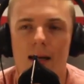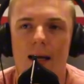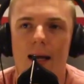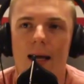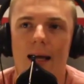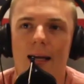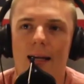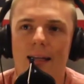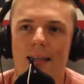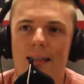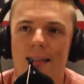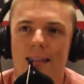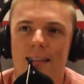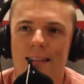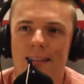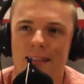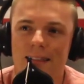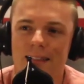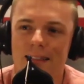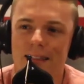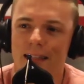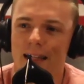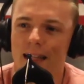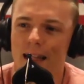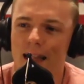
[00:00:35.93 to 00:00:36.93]
And
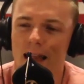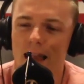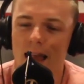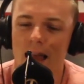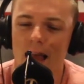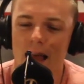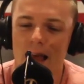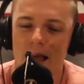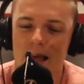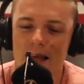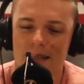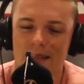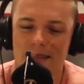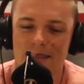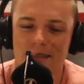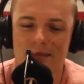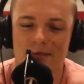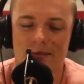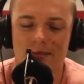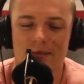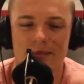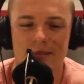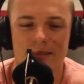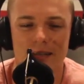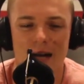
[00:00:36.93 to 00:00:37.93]

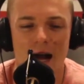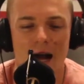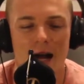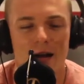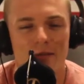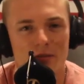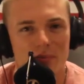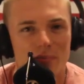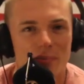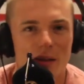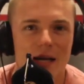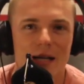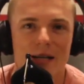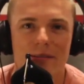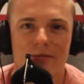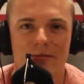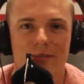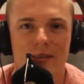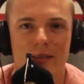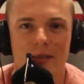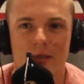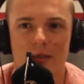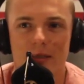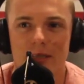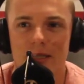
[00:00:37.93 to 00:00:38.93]
so I have a
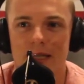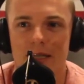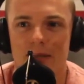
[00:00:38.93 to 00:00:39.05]
megaphone,